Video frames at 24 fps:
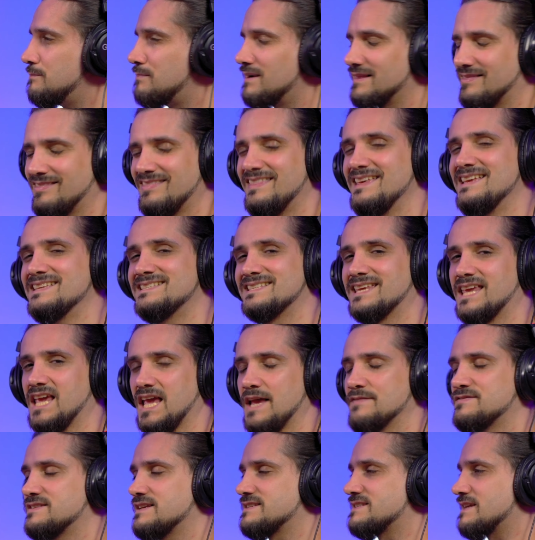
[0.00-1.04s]
but this
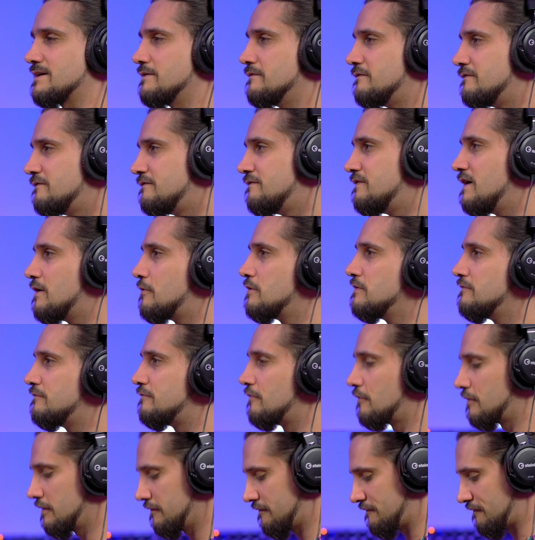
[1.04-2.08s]
gives us a very,
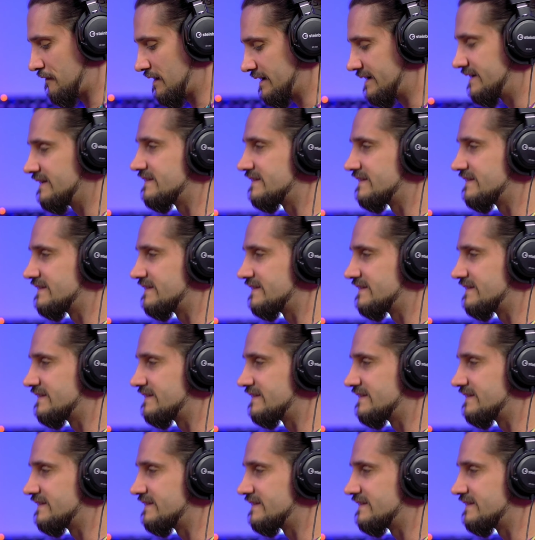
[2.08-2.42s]
very funky